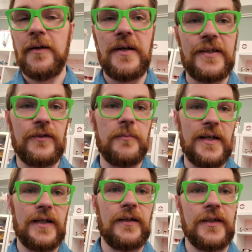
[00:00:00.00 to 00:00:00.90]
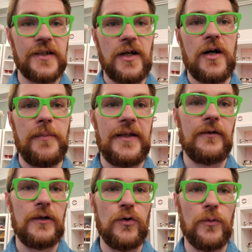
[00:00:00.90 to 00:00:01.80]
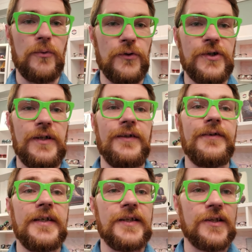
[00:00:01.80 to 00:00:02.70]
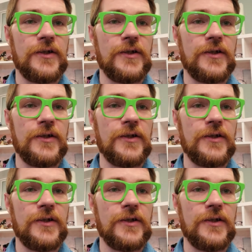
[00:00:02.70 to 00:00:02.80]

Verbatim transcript: basically making the top and the lower portion of the lens